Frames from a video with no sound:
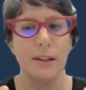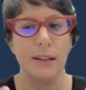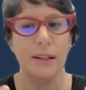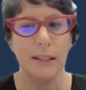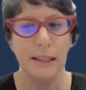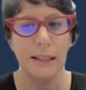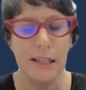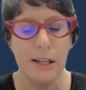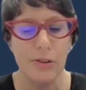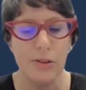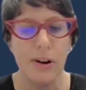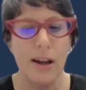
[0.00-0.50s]

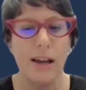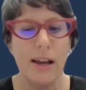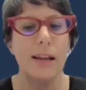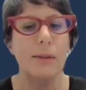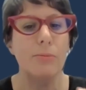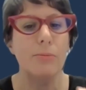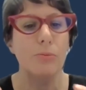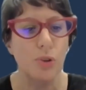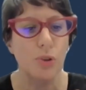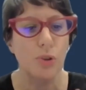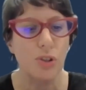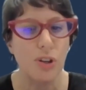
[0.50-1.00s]
clearer
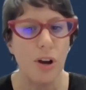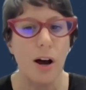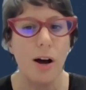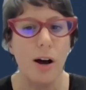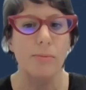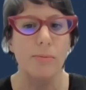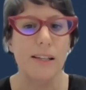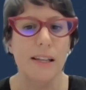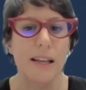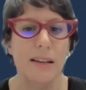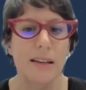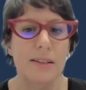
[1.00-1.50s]
and more
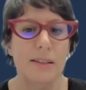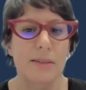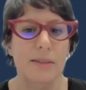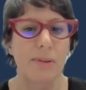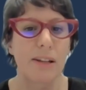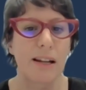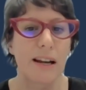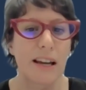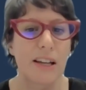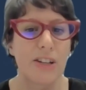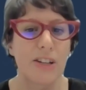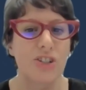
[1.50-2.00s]
timely
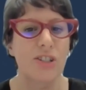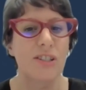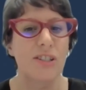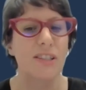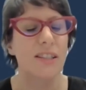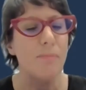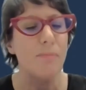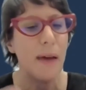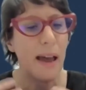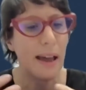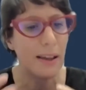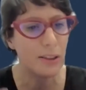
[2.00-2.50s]
explanations
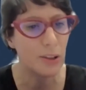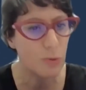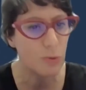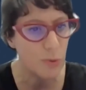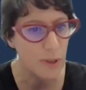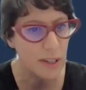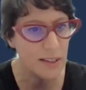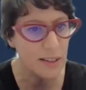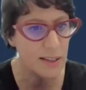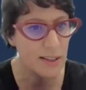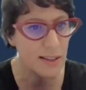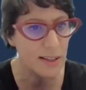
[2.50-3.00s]
about the
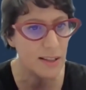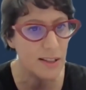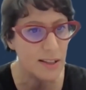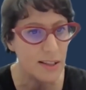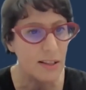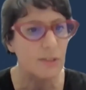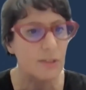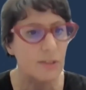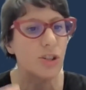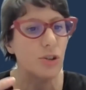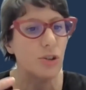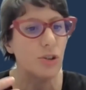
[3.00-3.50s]

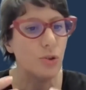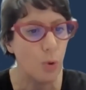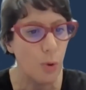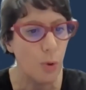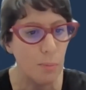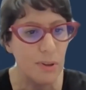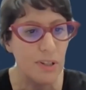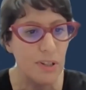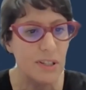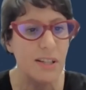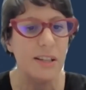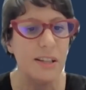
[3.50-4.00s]
risks to your
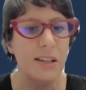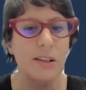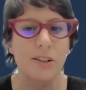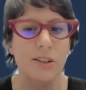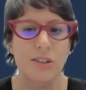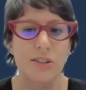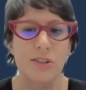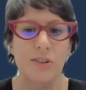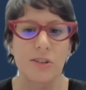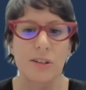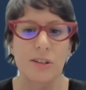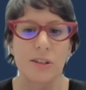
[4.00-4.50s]
particular
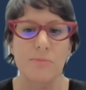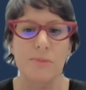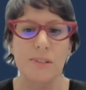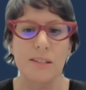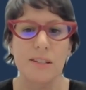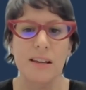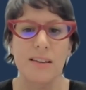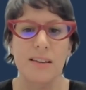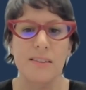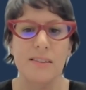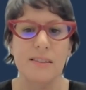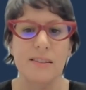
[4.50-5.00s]

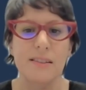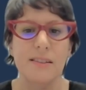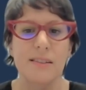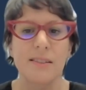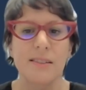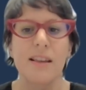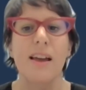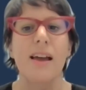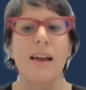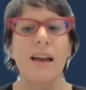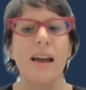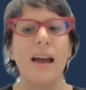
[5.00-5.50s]
circumstances